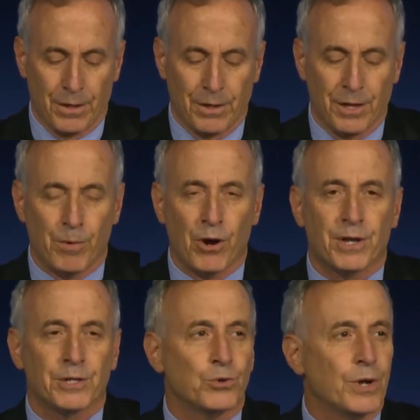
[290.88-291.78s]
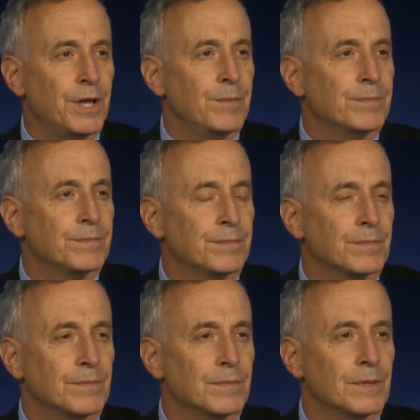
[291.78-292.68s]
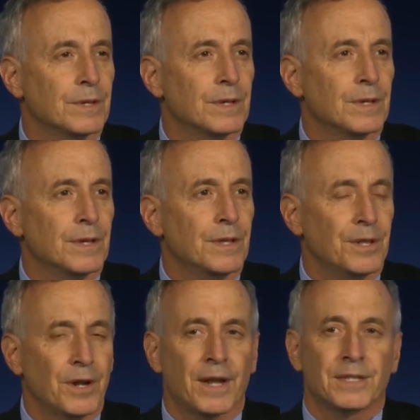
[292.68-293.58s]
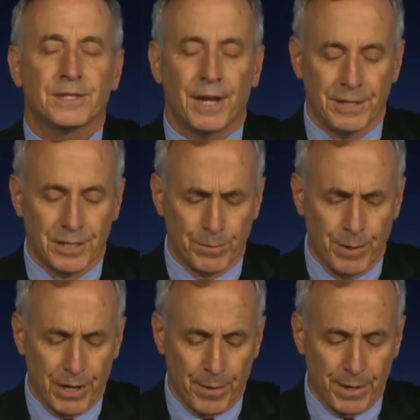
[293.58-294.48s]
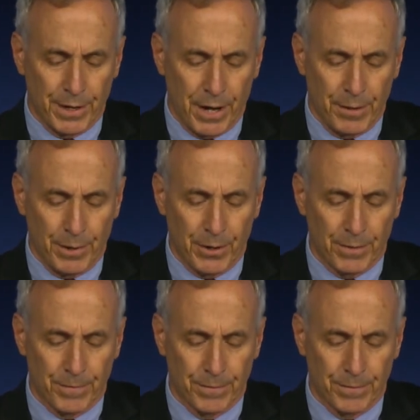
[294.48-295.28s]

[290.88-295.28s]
The American dream in the United States is becoming a nightmare.